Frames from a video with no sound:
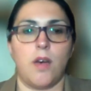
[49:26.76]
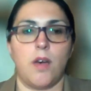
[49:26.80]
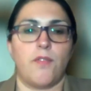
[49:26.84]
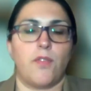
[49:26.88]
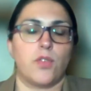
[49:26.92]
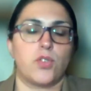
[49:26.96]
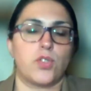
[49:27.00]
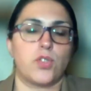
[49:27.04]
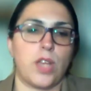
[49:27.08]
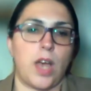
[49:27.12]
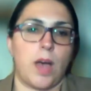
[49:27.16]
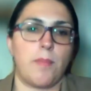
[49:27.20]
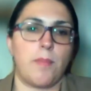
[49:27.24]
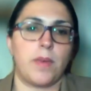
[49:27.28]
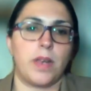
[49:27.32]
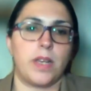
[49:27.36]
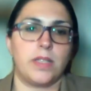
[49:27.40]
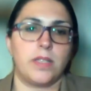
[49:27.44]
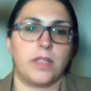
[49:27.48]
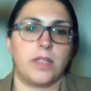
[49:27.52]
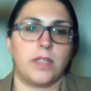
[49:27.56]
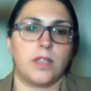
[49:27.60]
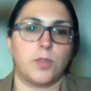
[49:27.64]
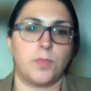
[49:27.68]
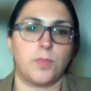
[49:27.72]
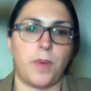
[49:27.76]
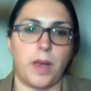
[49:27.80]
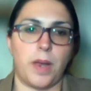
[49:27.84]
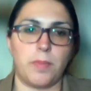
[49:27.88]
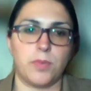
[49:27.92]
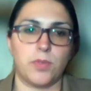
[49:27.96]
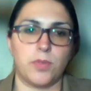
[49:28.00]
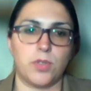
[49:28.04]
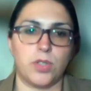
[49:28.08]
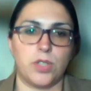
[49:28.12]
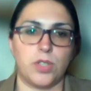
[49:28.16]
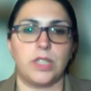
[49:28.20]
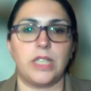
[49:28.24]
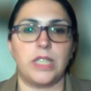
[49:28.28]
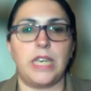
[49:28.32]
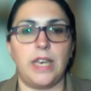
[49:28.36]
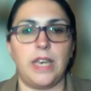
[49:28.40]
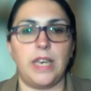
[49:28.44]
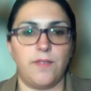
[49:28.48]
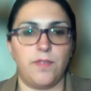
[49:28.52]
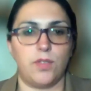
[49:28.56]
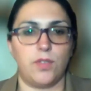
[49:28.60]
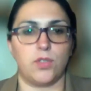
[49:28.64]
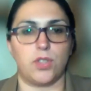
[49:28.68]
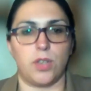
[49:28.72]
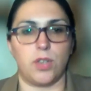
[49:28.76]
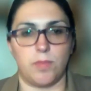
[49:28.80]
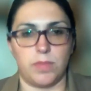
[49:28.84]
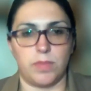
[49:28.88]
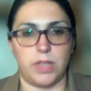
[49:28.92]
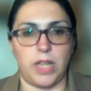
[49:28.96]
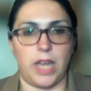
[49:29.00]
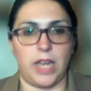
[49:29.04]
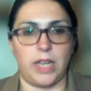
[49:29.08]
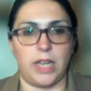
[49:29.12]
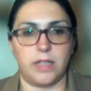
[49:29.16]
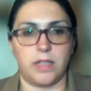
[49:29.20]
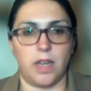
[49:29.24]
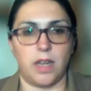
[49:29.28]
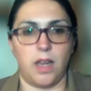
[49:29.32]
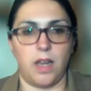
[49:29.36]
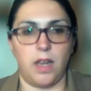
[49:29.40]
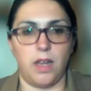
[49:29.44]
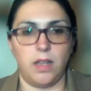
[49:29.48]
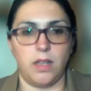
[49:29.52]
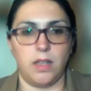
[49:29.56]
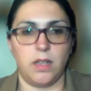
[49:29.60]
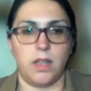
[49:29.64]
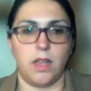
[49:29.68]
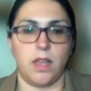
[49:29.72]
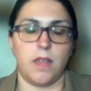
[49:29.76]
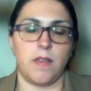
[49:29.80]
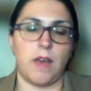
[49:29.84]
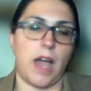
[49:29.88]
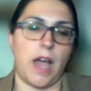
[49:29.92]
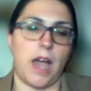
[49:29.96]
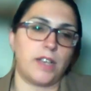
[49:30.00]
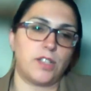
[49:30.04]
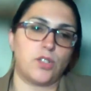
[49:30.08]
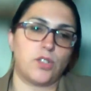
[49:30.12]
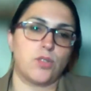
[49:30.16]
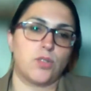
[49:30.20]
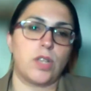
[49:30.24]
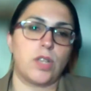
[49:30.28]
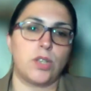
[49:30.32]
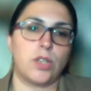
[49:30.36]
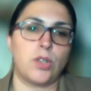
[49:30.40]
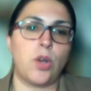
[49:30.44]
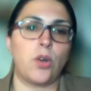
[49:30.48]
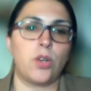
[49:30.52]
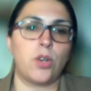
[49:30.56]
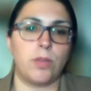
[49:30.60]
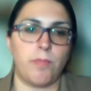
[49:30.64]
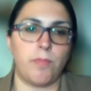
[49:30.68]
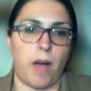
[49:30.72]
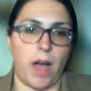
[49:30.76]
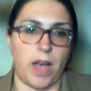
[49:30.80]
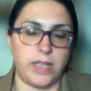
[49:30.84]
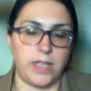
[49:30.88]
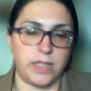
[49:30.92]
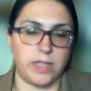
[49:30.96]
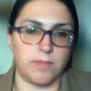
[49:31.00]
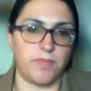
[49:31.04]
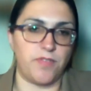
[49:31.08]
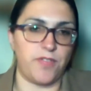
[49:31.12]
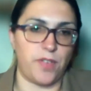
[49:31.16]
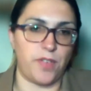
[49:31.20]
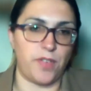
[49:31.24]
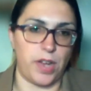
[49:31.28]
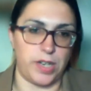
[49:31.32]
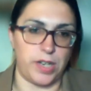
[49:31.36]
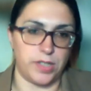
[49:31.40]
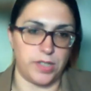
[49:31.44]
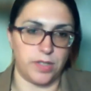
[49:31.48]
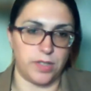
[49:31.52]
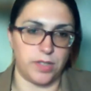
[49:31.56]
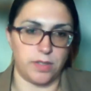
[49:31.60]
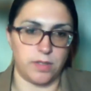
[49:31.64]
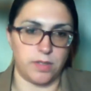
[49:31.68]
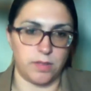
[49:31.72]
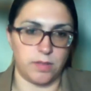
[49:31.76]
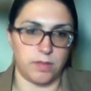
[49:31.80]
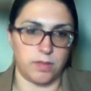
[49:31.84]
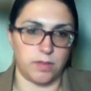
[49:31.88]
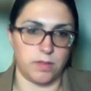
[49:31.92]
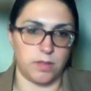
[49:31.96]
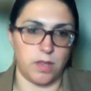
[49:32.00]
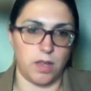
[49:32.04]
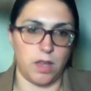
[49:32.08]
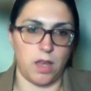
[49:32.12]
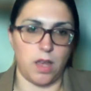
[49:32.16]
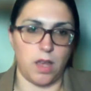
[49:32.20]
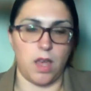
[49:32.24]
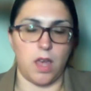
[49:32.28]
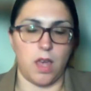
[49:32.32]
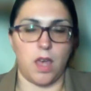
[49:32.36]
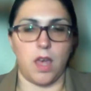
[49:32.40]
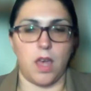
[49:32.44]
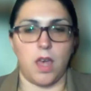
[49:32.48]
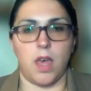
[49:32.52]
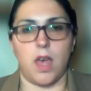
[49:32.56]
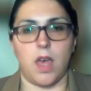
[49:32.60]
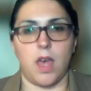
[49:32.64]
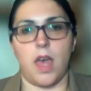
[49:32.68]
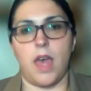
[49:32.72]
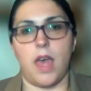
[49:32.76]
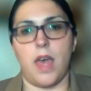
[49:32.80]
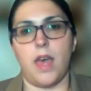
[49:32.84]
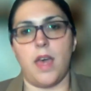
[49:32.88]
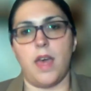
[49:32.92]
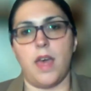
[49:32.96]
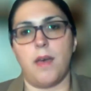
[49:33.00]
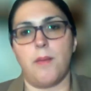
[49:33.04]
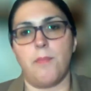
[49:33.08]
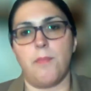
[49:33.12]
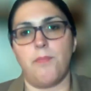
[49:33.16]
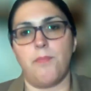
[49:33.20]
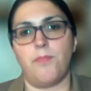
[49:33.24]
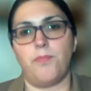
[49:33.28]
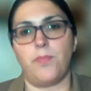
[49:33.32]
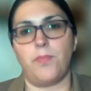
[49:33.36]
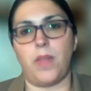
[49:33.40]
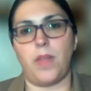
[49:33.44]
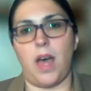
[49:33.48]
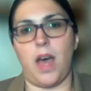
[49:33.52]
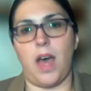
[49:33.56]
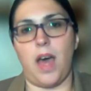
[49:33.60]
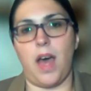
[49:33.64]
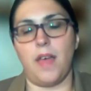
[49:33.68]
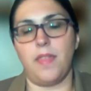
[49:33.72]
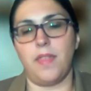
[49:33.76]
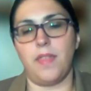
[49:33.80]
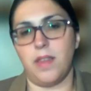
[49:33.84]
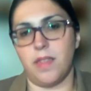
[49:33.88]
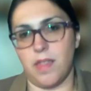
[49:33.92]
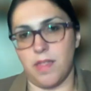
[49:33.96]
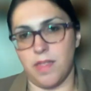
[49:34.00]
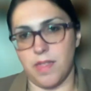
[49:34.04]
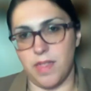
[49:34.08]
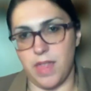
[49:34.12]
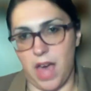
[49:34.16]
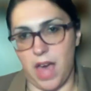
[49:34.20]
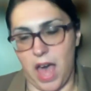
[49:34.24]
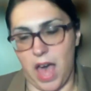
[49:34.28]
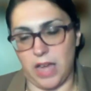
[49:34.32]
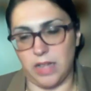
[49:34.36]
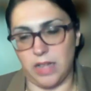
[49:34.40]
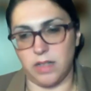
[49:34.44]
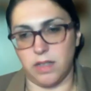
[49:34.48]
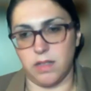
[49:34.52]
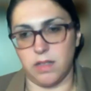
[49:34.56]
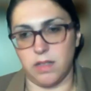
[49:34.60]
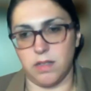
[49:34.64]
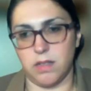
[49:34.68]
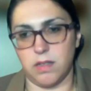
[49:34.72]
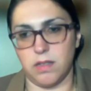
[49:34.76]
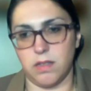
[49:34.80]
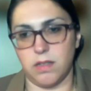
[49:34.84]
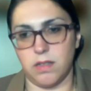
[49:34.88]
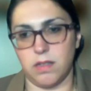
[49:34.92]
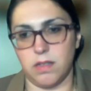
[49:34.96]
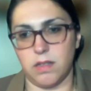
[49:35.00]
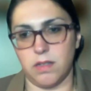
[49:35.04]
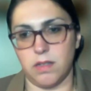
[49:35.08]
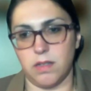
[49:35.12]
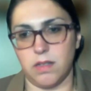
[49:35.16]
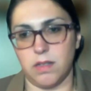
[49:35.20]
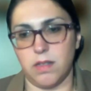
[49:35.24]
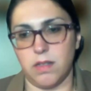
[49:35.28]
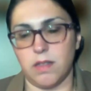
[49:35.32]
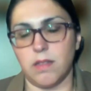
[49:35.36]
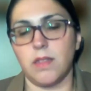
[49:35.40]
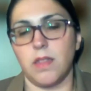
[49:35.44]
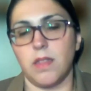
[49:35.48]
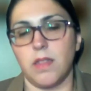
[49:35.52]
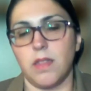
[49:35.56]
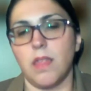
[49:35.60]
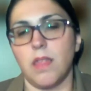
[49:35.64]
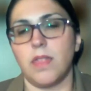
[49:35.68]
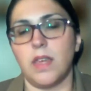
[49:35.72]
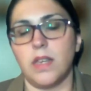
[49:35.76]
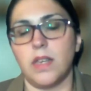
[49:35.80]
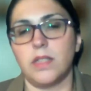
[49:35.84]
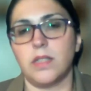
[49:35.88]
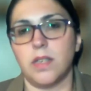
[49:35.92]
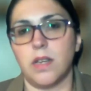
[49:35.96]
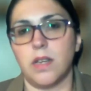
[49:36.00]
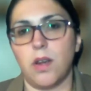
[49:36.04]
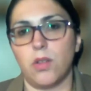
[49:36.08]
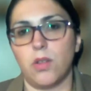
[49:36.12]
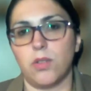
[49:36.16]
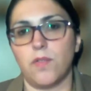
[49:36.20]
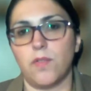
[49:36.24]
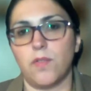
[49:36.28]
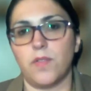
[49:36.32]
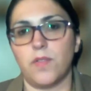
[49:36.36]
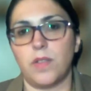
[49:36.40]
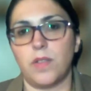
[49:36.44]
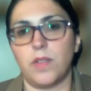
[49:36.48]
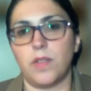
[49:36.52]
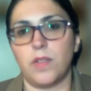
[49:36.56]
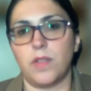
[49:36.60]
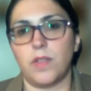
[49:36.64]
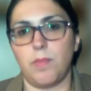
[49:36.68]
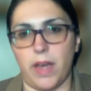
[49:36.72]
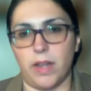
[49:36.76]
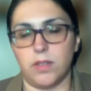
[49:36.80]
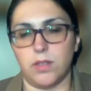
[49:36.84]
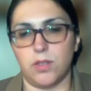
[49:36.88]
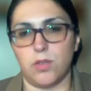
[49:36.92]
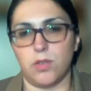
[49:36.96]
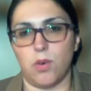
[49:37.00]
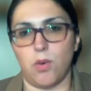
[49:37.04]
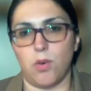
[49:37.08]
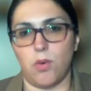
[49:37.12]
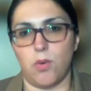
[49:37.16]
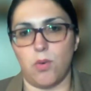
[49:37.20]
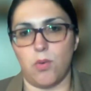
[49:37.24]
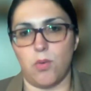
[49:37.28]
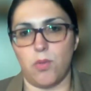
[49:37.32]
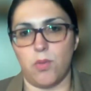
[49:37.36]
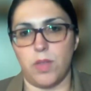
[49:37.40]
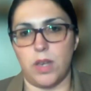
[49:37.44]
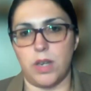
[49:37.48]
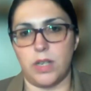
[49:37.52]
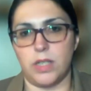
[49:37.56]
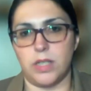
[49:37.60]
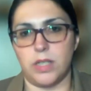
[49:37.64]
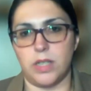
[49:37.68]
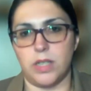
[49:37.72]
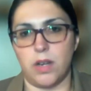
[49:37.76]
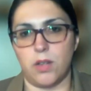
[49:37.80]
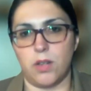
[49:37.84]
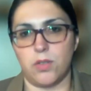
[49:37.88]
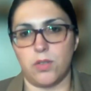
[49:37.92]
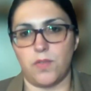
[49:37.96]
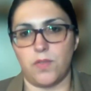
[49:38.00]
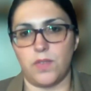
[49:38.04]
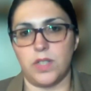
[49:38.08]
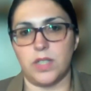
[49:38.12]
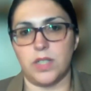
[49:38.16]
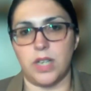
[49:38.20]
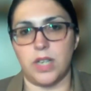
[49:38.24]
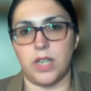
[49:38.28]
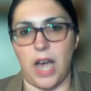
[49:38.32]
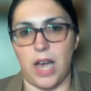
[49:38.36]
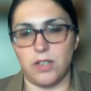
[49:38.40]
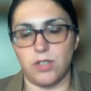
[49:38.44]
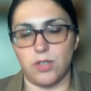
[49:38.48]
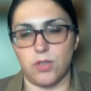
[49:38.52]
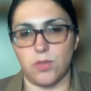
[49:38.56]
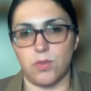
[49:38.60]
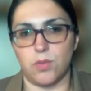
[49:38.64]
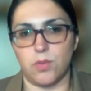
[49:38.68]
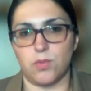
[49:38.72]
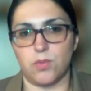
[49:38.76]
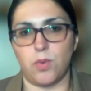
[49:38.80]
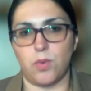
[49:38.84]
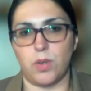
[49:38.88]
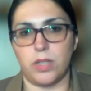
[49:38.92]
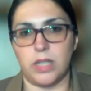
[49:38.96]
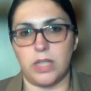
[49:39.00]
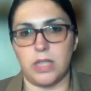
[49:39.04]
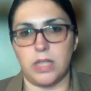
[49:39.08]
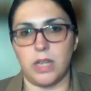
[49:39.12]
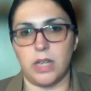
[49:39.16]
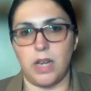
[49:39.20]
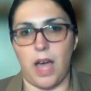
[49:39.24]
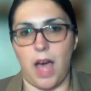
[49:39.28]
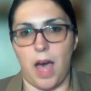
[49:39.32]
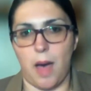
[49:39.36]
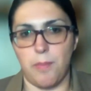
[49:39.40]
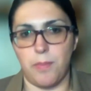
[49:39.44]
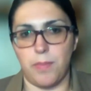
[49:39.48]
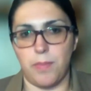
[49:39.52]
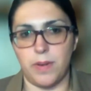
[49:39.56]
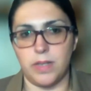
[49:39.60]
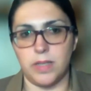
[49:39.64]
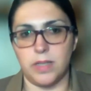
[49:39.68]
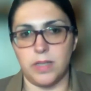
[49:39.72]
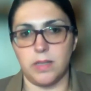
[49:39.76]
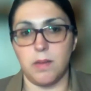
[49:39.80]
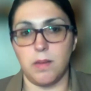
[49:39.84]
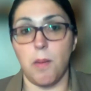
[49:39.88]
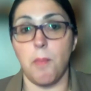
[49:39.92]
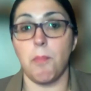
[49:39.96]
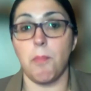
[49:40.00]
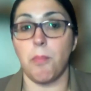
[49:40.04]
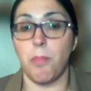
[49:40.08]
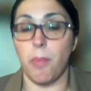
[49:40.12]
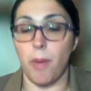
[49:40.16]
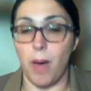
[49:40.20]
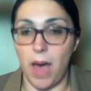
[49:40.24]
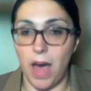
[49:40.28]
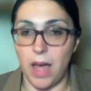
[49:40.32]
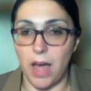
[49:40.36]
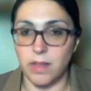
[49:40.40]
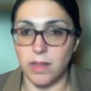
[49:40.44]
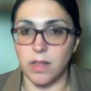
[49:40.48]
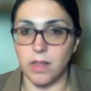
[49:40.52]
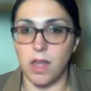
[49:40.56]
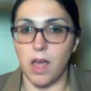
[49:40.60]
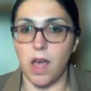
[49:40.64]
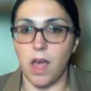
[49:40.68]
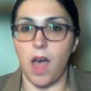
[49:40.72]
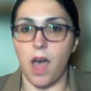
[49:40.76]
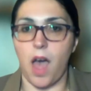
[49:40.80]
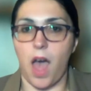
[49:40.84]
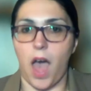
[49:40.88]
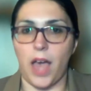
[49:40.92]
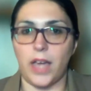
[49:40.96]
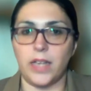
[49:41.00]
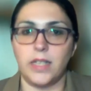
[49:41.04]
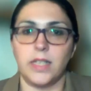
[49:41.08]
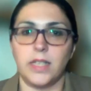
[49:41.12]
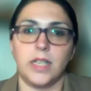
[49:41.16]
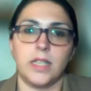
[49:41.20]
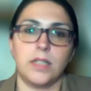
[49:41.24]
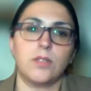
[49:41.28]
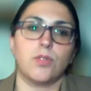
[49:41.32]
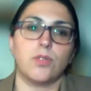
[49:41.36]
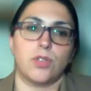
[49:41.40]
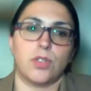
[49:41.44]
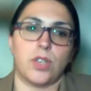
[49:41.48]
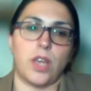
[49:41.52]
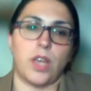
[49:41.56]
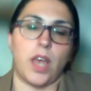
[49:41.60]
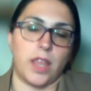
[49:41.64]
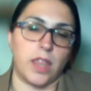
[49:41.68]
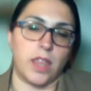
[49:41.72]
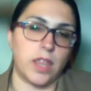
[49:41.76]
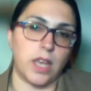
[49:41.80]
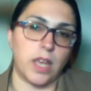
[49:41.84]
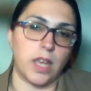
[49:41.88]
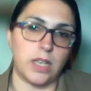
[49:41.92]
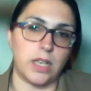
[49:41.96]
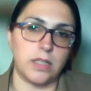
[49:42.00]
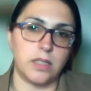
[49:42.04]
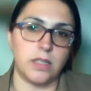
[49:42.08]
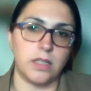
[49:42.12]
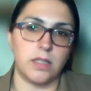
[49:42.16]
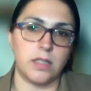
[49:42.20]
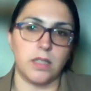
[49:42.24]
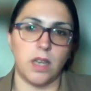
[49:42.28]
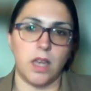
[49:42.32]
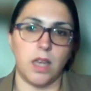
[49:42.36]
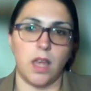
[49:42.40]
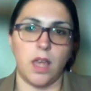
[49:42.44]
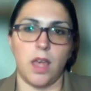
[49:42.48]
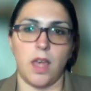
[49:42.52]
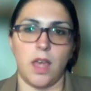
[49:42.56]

for some research purposes, give you some data, I should anonymize them first. Um, other than that, th- there is a lot of debate. So there is a lot of discussion what happens. But I need to say this